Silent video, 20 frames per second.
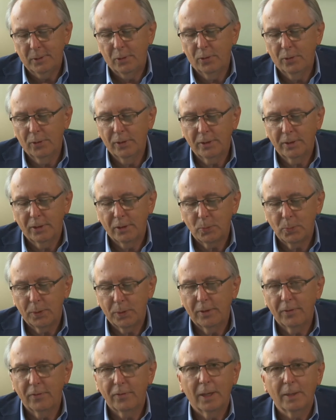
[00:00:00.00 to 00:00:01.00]
during this
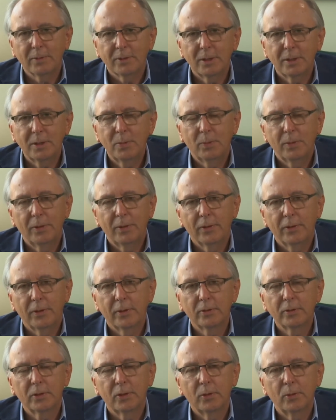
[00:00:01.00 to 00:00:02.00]
period of time, it seems to me that
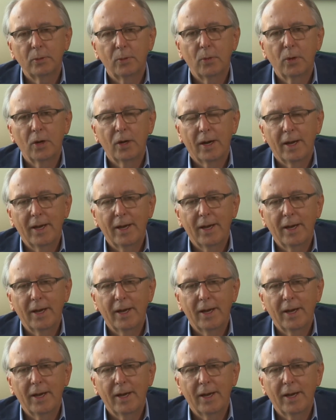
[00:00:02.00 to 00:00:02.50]
those who were